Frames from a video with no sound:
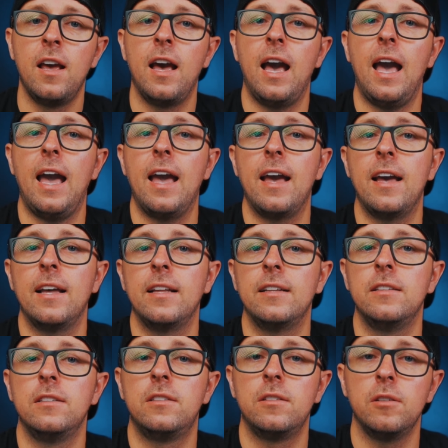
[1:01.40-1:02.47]

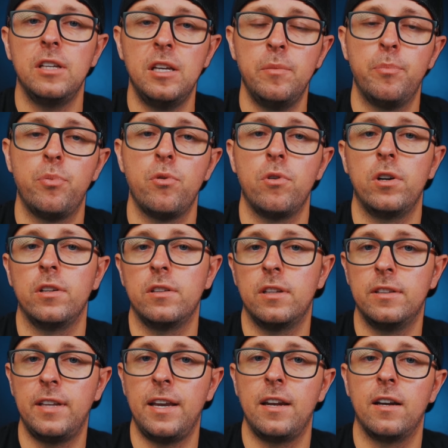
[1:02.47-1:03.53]
and import the
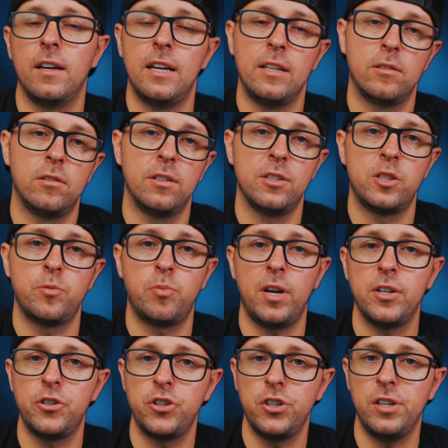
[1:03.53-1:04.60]
data into this
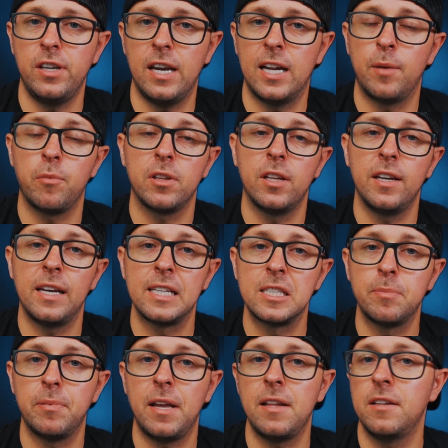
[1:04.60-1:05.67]
spreadsheet. And I'm going to
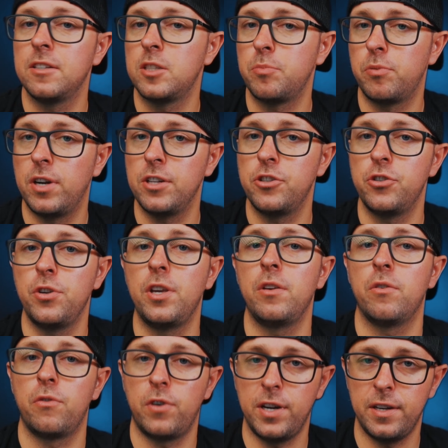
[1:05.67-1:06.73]
explain the spreadsheet
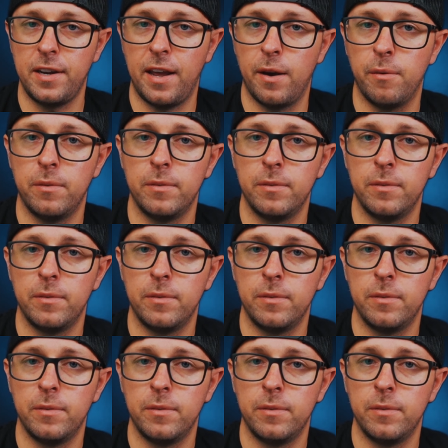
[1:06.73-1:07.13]
right now.